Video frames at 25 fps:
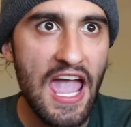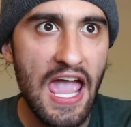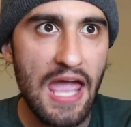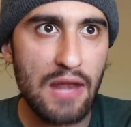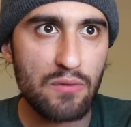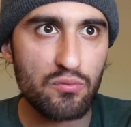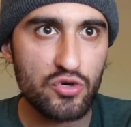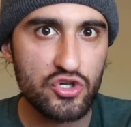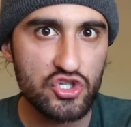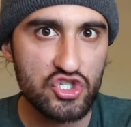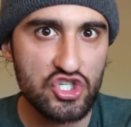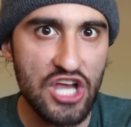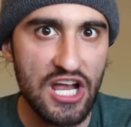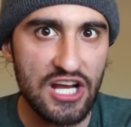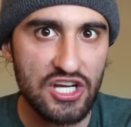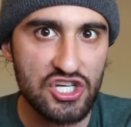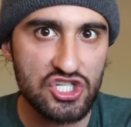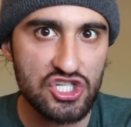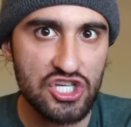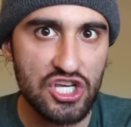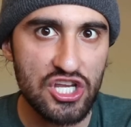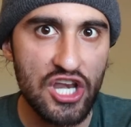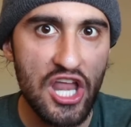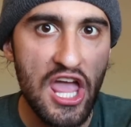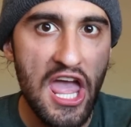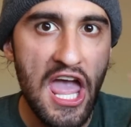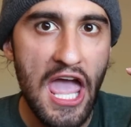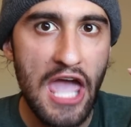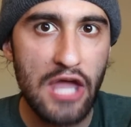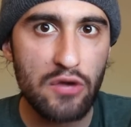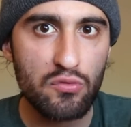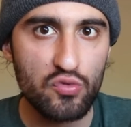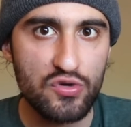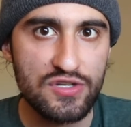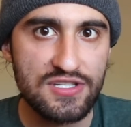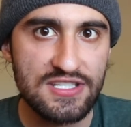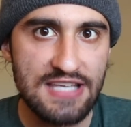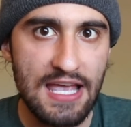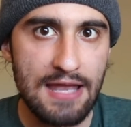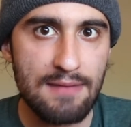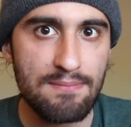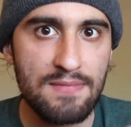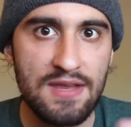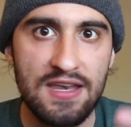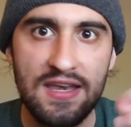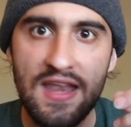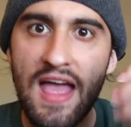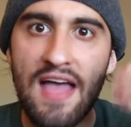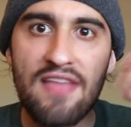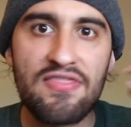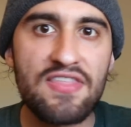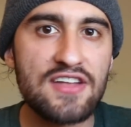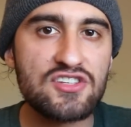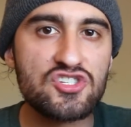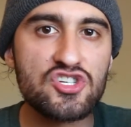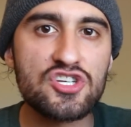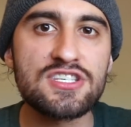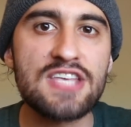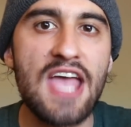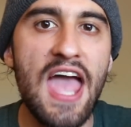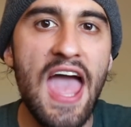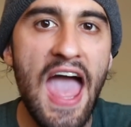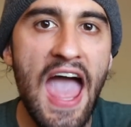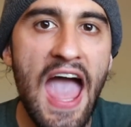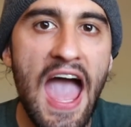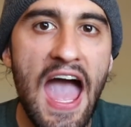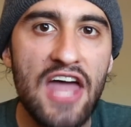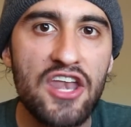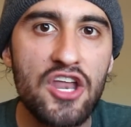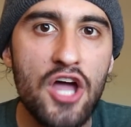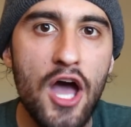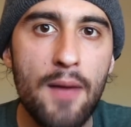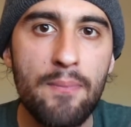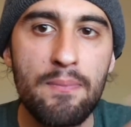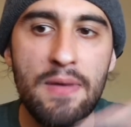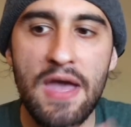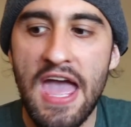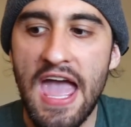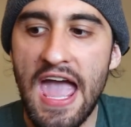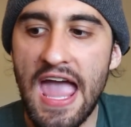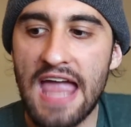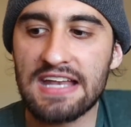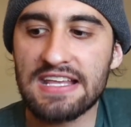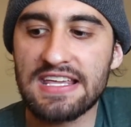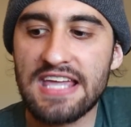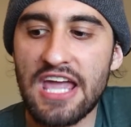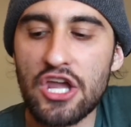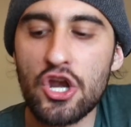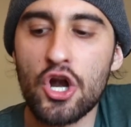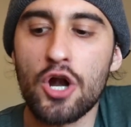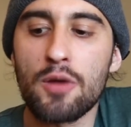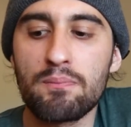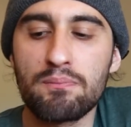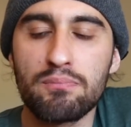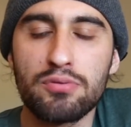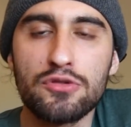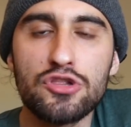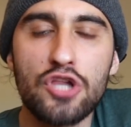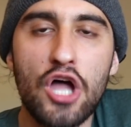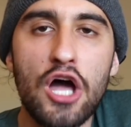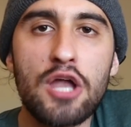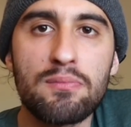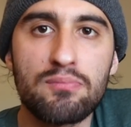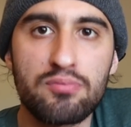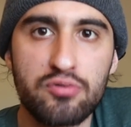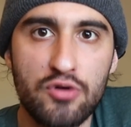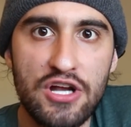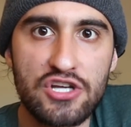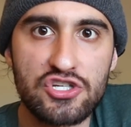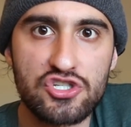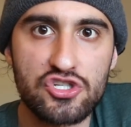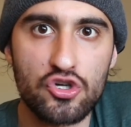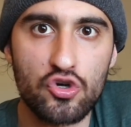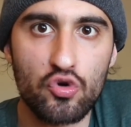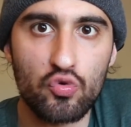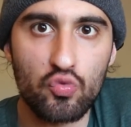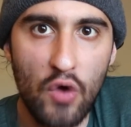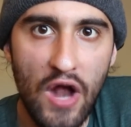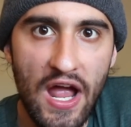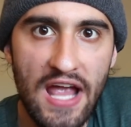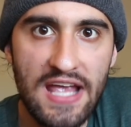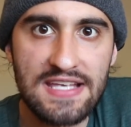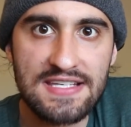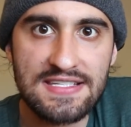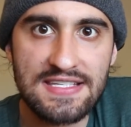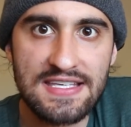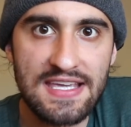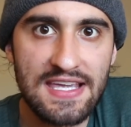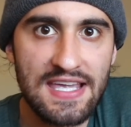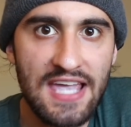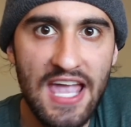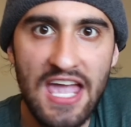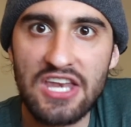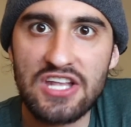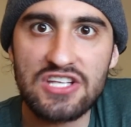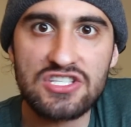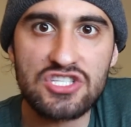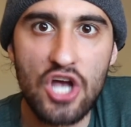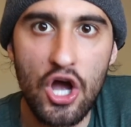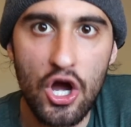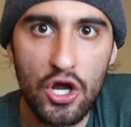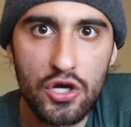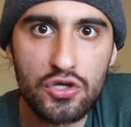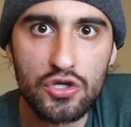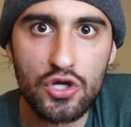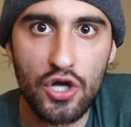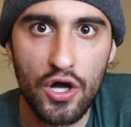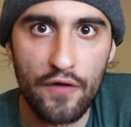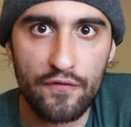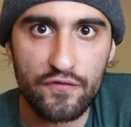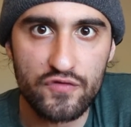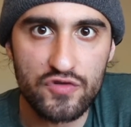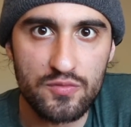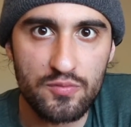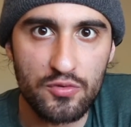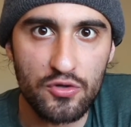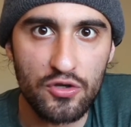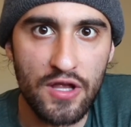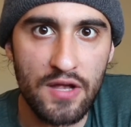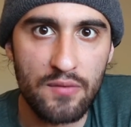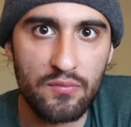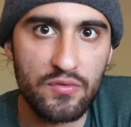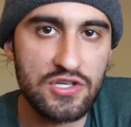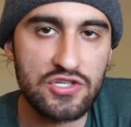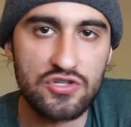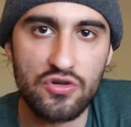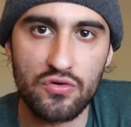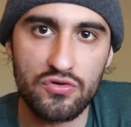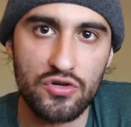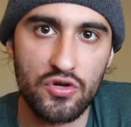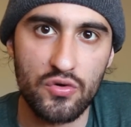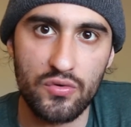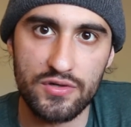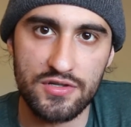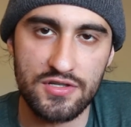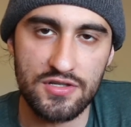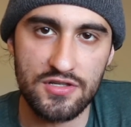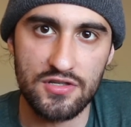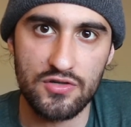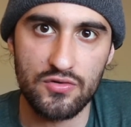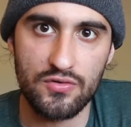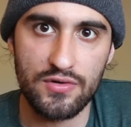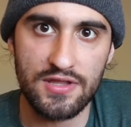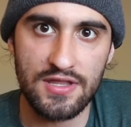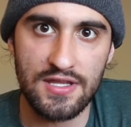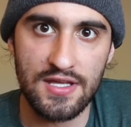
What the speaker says: and rejection and resentment that just add up and get our blood pressure rising, and it's uncomfortable and we don't know what to do with